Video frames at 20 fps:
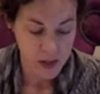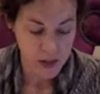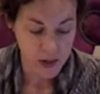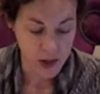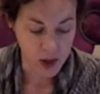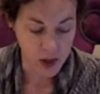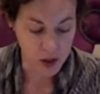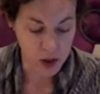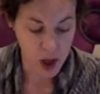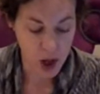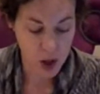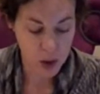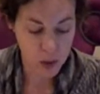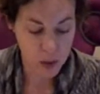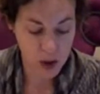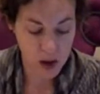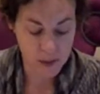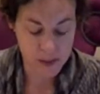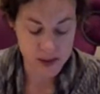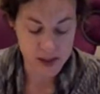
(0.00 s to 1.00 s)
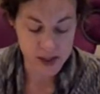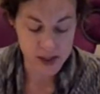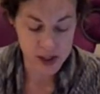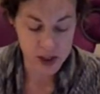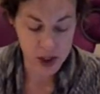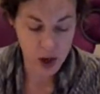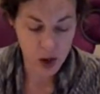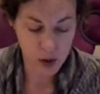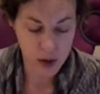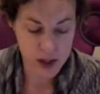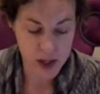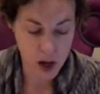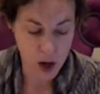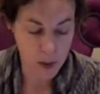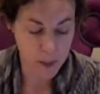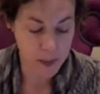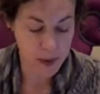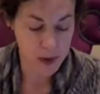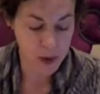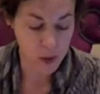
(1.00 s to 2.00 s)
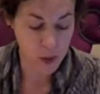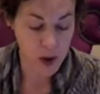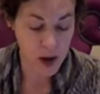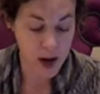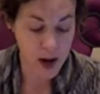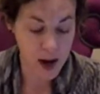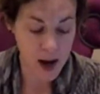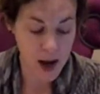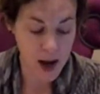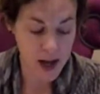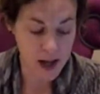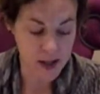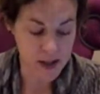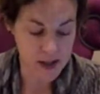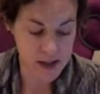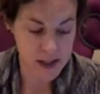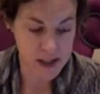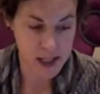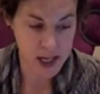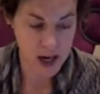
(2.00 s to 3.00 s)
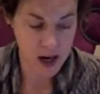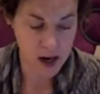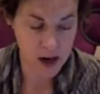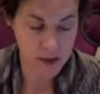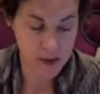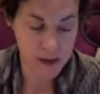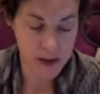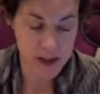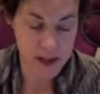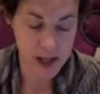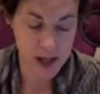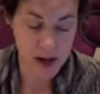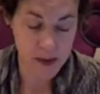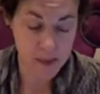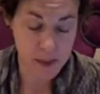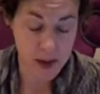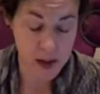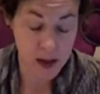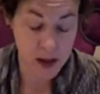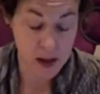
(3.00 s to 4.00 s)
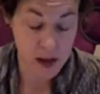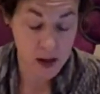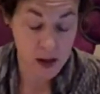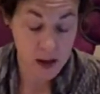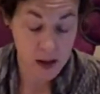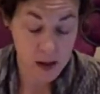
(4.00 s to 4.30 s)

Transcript: The glowworm slowly opened one eye and stared at the centipede.